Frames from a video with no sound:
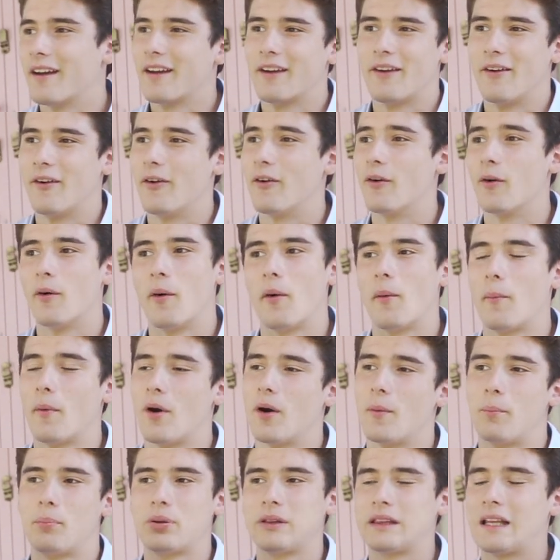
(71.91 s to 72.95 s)
you know,
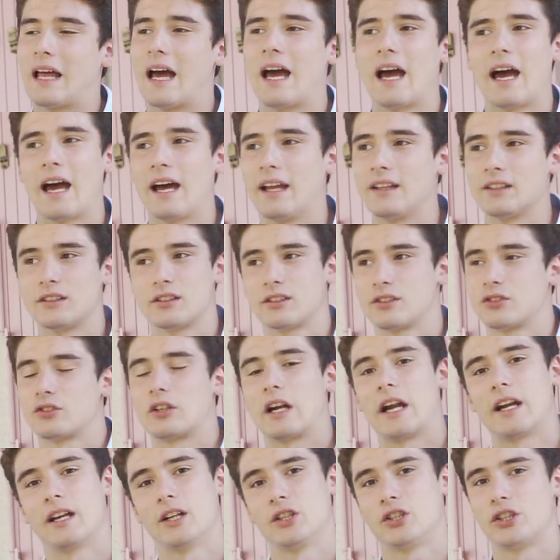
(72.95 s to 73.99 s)
plan,
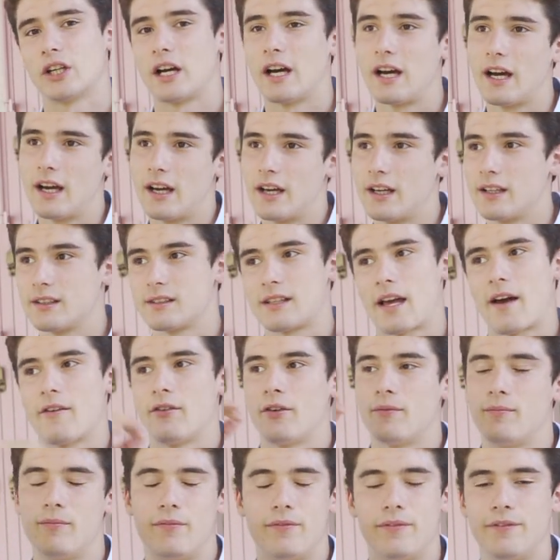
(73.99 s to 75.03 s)
strategize, have
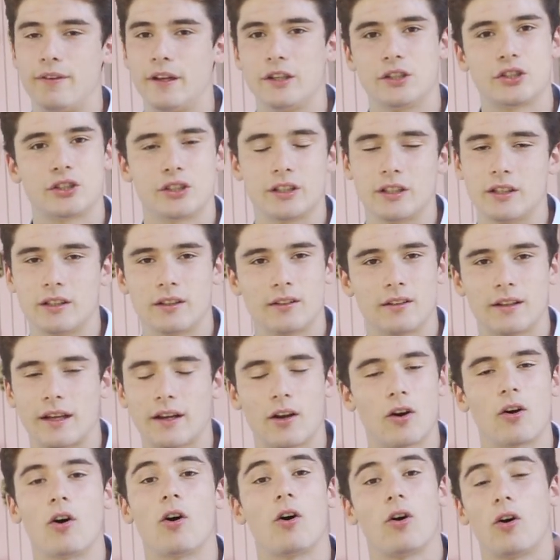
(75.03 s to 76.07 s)
a vision,
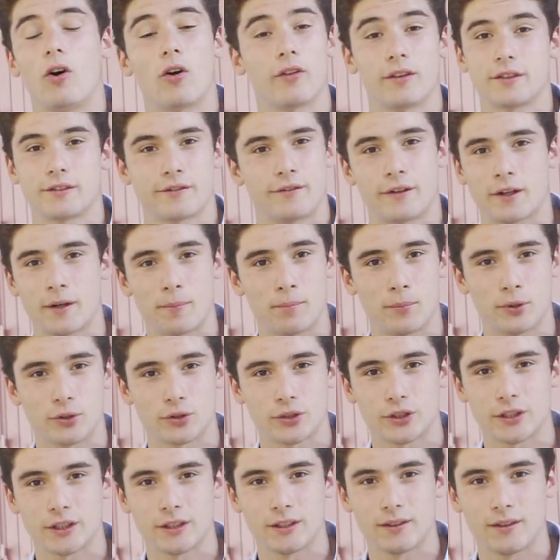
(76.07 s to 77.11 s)
like all this fucking
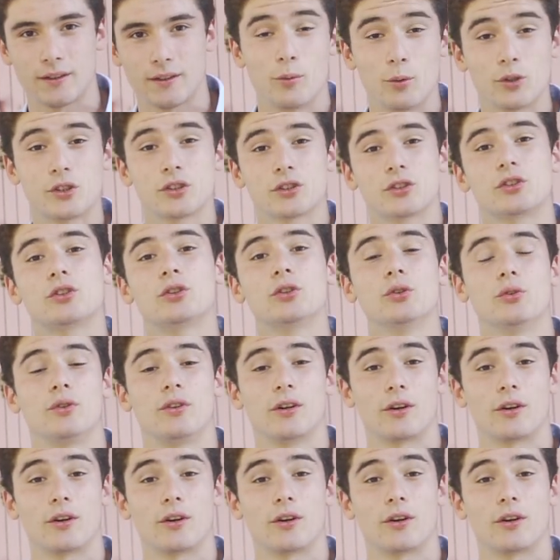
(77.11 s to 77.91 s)
bullshit, which is true.